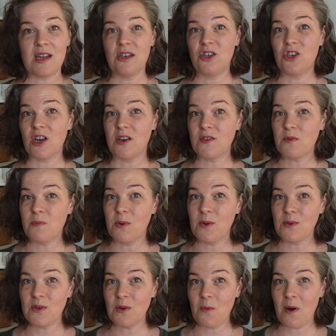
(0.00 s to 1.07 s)
had just
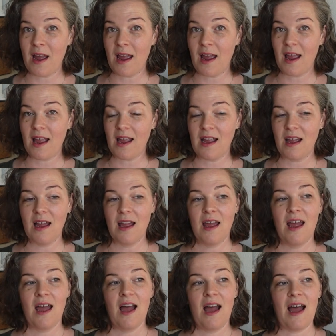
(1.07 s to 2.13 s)
pulled away
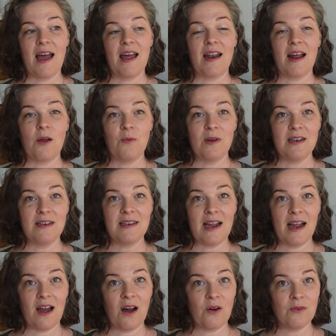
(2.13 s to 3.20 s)
and I went
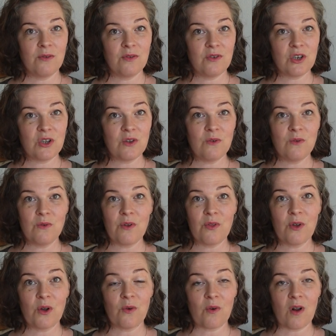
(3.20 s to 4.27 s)
down to
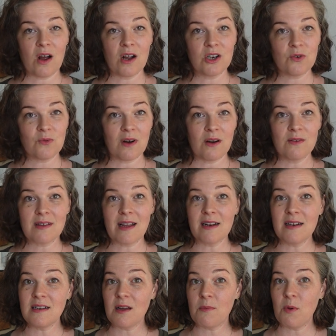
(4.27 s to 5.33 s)
the garage where I was
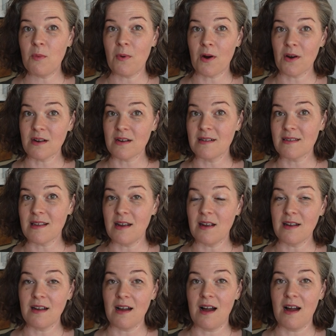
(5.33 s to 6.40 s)
kind of double parked because
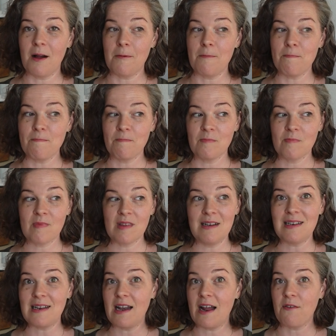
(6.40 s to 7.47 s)
I um,
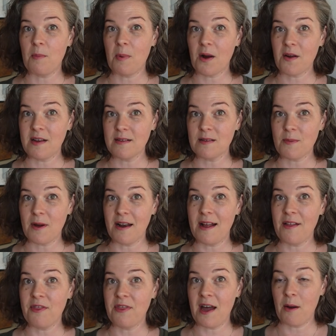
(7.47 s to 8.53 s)
didn't have a parking spot
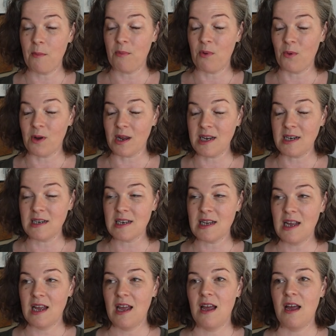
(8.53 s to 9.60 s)
at that point.
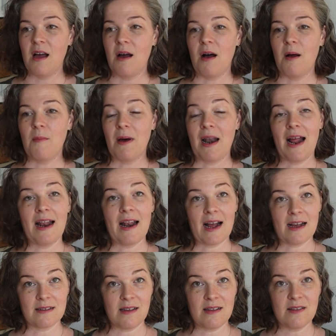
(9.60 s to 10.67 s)
Uh, but I had
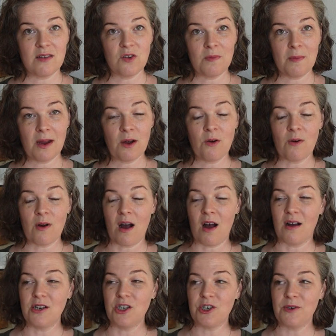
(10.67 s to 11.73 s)
access to my
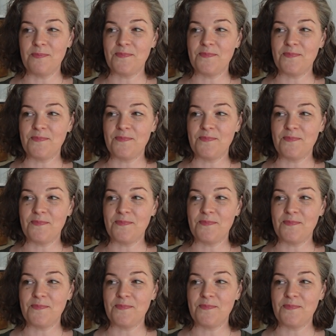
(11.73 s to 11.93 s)
garage,